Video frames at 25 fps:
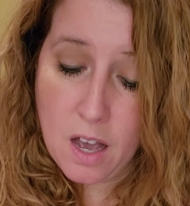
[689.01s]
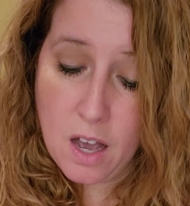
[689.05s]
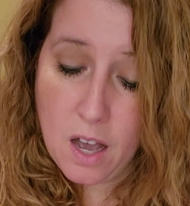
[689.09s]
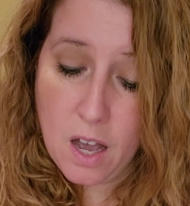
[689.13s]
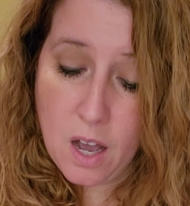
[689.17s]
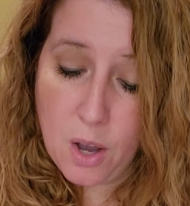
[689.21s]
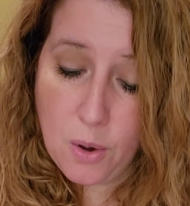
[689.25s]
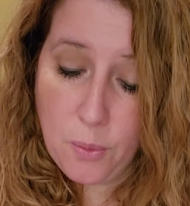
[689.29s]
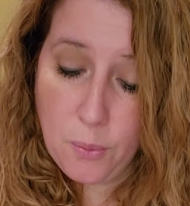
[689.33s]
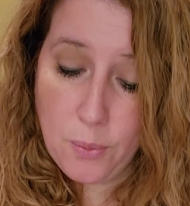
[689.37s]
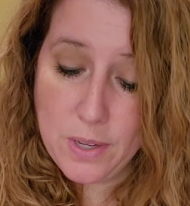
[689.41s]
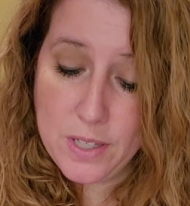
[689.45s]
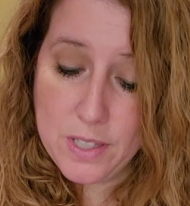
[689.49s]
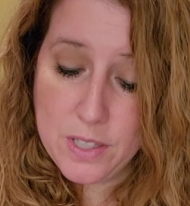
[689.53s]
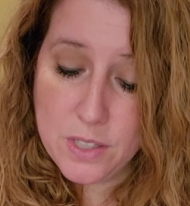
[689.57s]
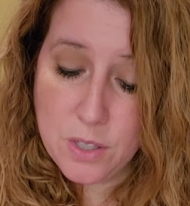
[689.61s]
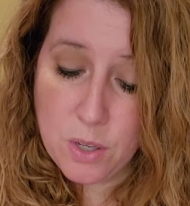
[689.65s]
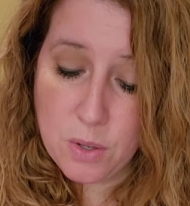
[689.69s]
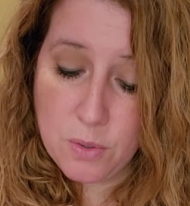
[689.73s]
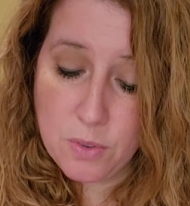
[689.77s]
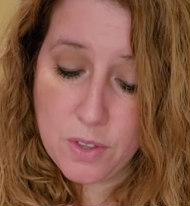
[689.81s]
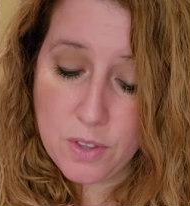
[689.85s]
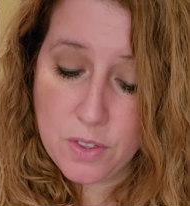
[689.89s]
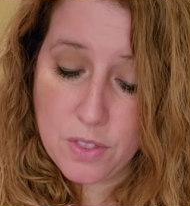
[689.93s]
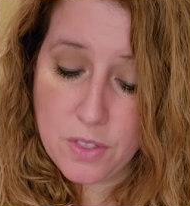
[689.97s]
Always
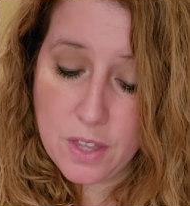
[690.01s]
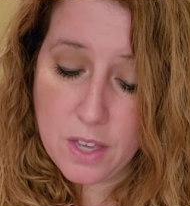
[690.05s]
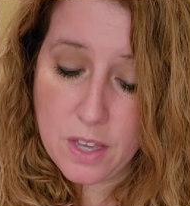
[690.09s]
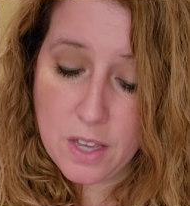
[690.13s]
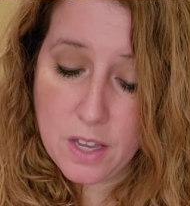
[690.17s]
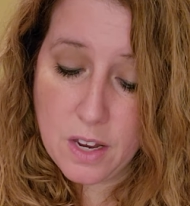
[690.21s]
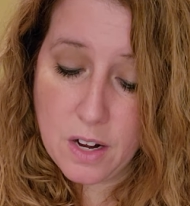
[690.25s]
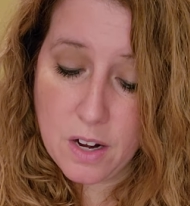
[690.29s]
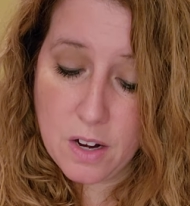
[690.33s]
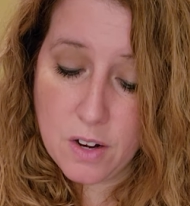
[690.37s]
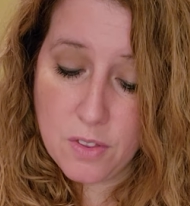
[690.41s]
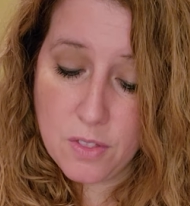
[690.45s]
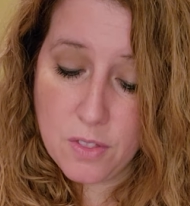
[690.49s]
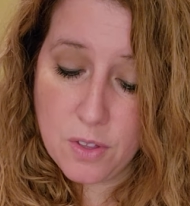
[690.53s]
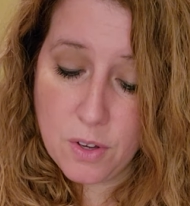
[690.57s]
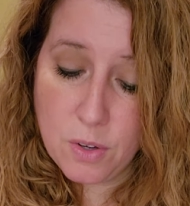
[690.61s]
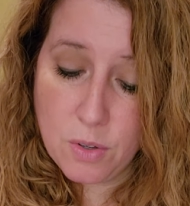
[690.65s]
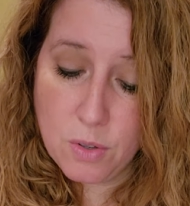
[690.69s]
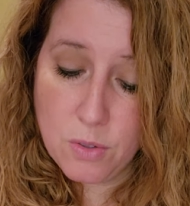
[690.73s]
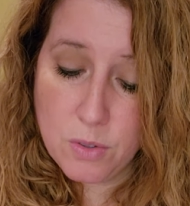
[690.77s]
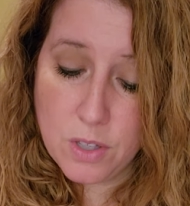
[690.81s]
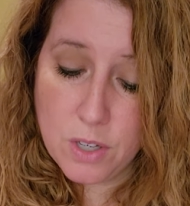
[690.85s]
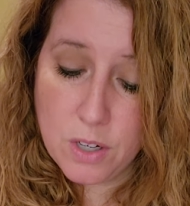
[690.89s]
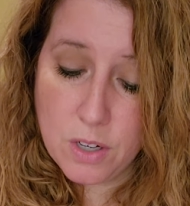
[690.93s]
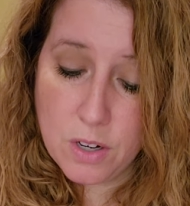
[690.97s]
know that they are
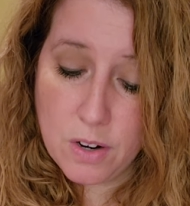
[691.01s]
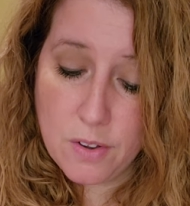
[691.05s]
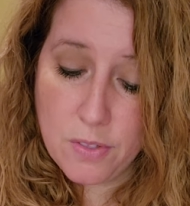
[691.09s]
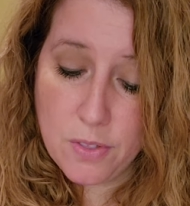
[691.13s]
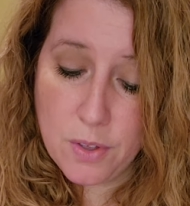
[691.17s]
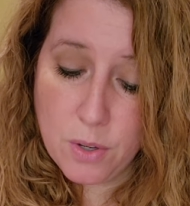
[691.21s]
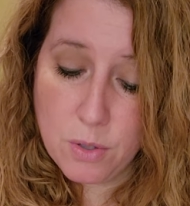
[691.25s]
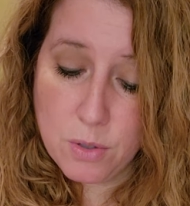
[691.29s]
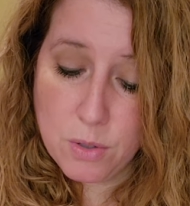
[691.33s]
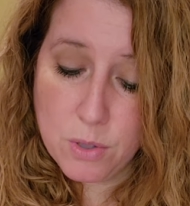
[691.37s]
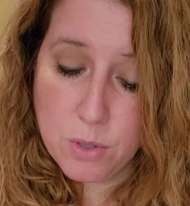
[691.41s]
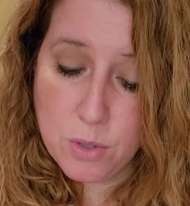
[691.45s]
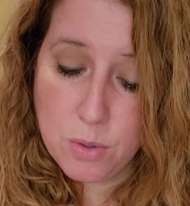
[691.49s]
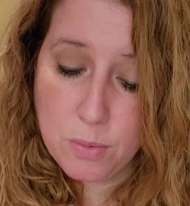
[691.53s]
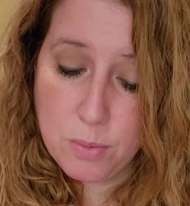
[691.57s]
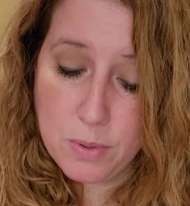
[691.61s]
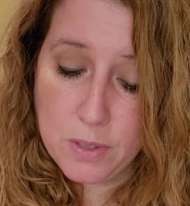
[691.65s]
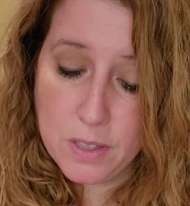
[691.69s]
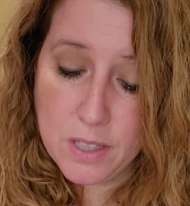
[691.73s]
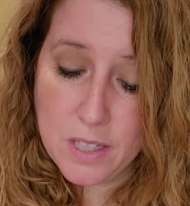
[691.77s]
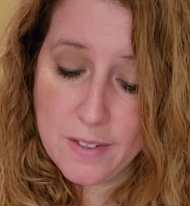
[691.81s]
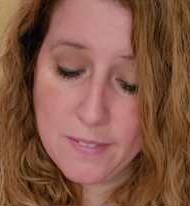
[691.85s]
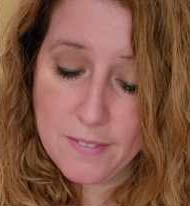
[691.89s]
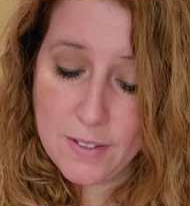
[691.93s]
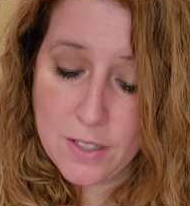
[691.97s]
though there are those who
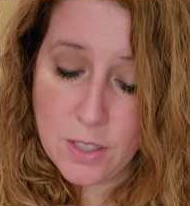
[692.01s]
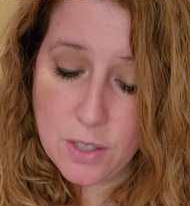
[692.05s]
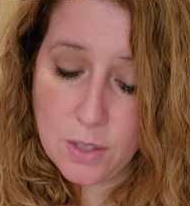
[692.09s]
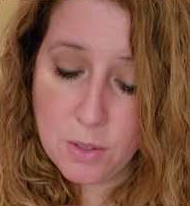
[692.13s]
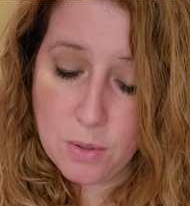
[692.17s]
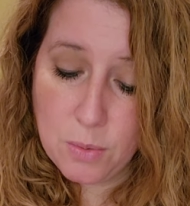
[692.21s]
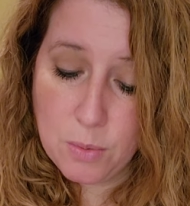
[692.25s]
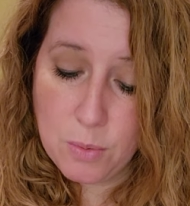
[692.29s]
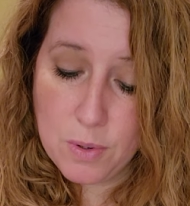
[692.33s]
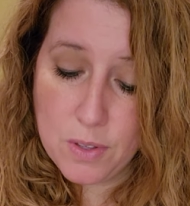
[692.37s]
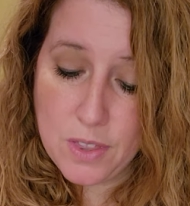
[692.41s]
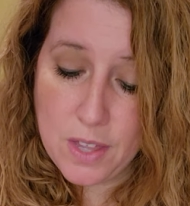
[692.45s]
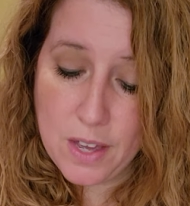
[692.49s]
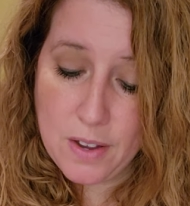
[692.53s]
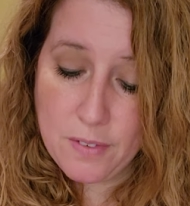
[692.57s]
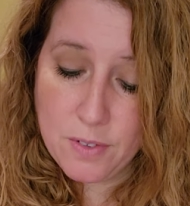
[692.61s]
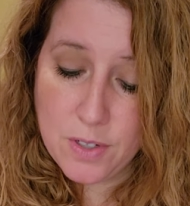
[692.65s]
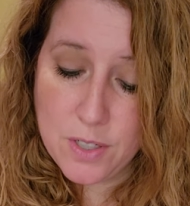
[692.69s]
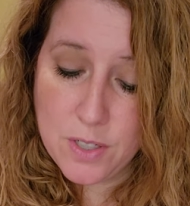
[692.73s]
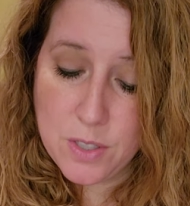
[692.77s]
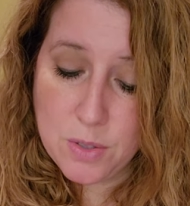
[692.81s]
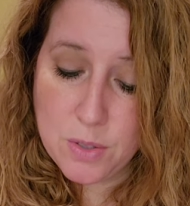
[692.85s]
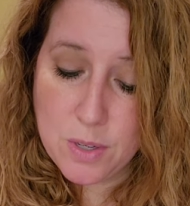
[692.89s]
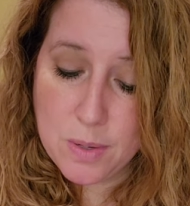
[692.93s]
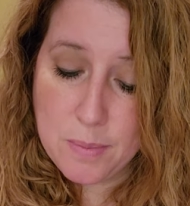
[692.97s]
believe in you with
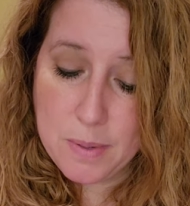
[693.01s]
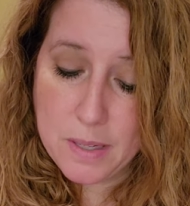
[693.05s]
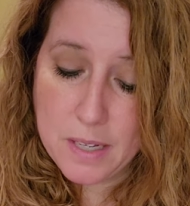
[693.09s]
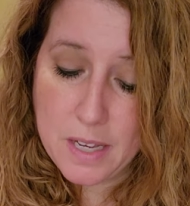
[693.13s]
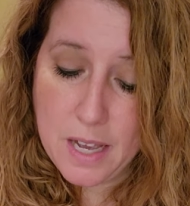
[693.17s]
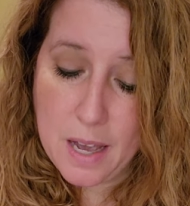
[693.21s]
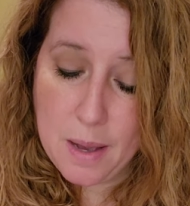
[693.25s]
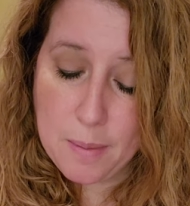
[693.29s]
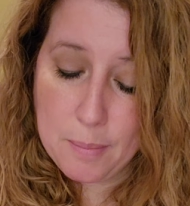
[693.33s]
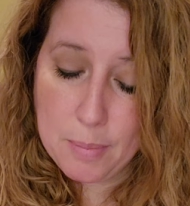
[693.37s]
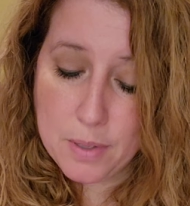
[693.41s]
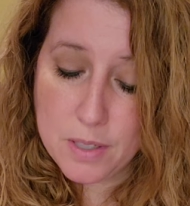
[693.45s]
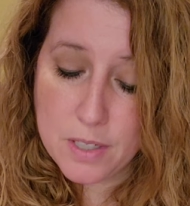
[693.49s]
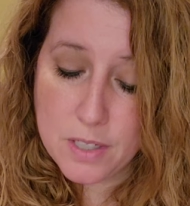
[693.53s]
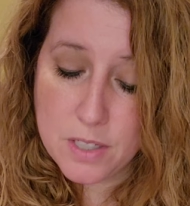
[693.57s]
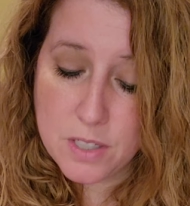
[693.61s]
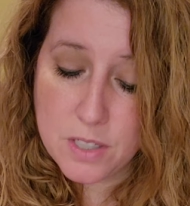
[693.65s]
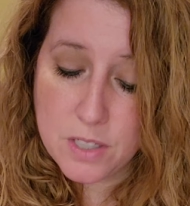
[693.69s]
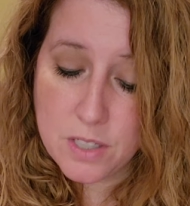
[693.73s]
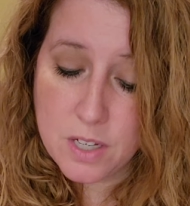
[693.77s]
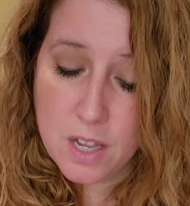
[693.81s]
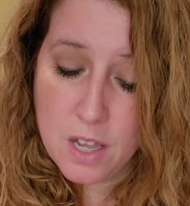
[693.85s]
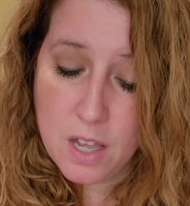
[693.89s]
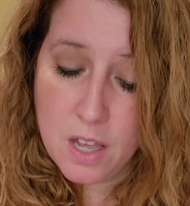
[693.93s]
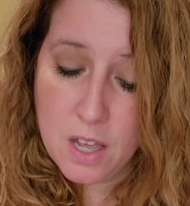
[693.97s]
every dream
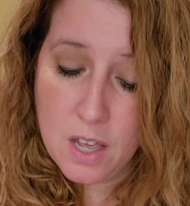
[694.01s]
accomplished